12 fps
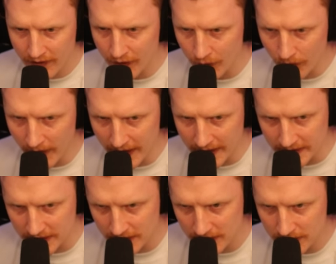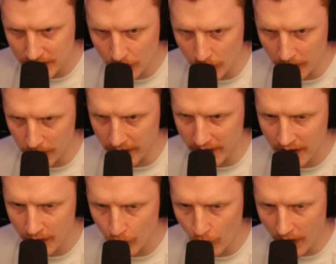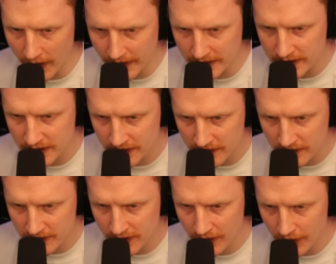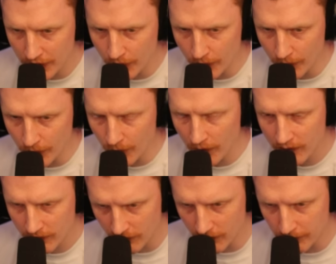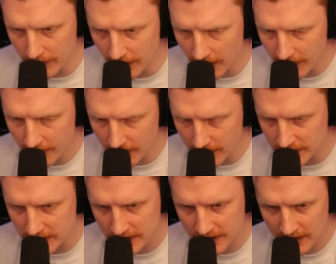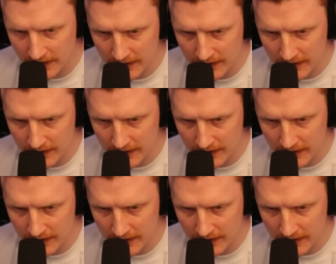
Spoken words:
The red will become white. You will be like us.